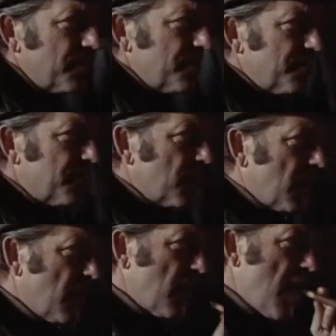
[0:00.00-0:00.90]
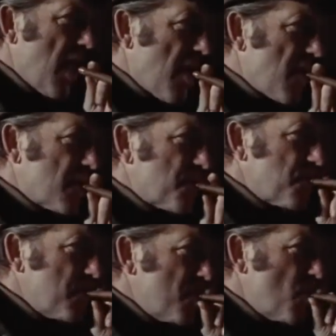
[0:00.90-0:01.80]
the human race. The
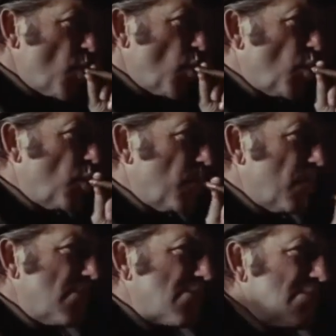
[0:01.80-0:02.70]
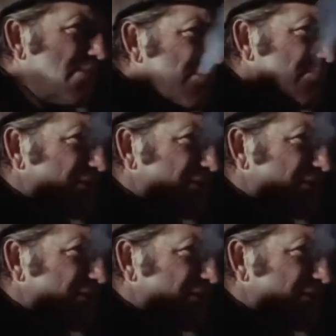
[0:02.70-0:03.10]
director of the film is Boris